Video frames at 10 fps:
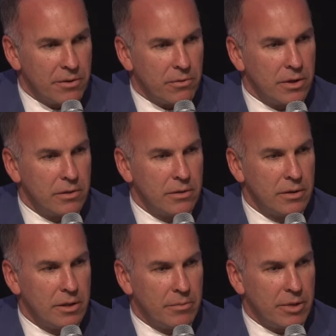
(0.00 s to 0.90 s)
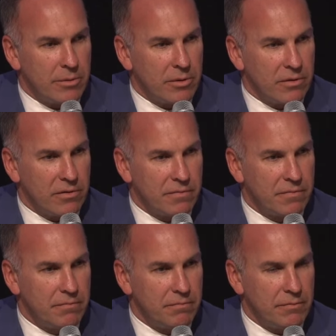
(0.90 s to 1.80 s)
the world, people who have,
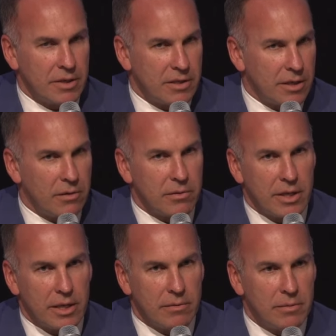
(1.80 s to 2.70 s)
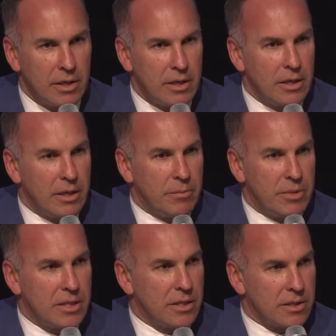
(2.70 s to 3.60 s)
you know, sold their
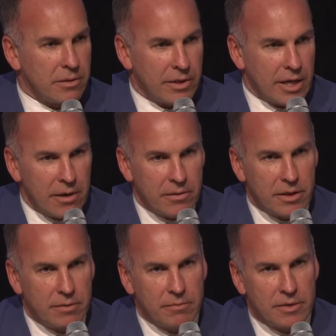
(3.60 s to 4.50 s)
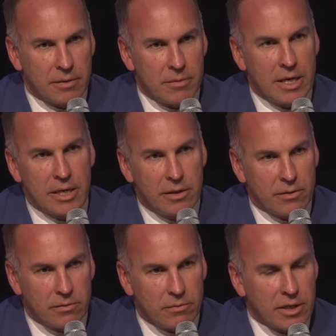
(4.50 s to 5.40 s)
business or inherited some money
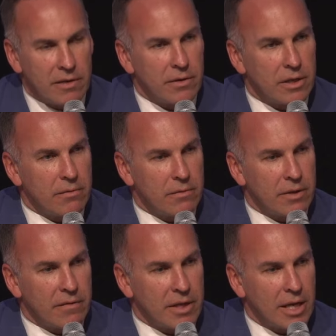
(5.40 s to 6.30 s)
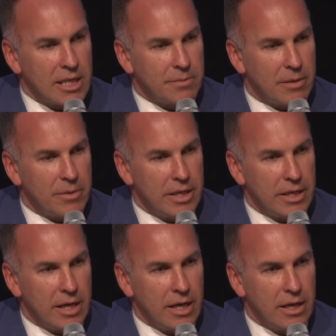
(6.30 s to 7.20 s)
or whatever the case may
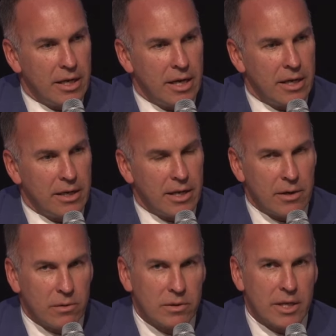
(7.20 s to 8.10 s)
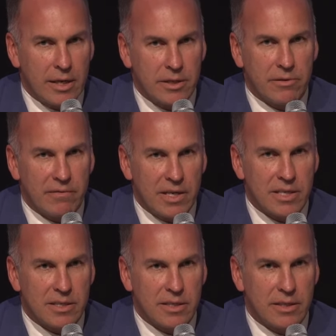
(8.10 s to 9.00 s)
be, and they all tend to
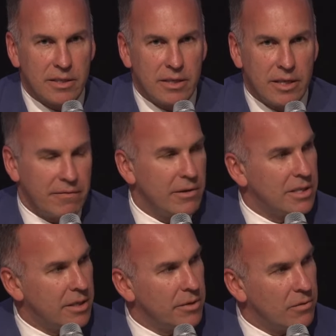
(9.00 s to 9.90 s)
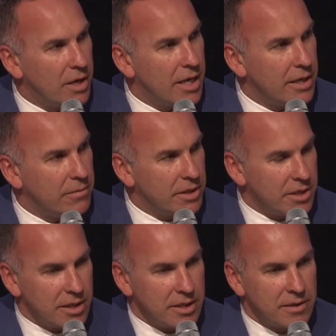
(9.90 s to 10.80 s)
invest in a very similar way, which
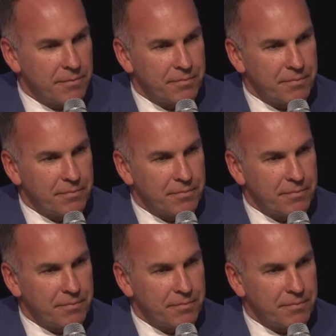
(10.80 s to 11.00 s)
is